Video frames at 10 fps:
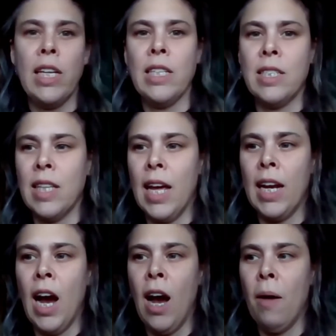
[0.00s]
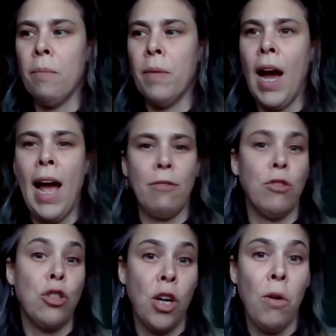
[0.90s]
is that I have to
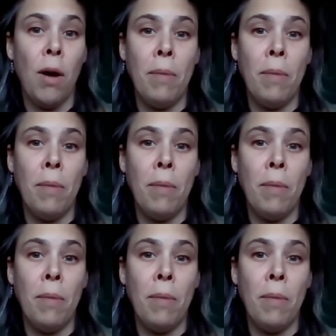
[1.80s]
show up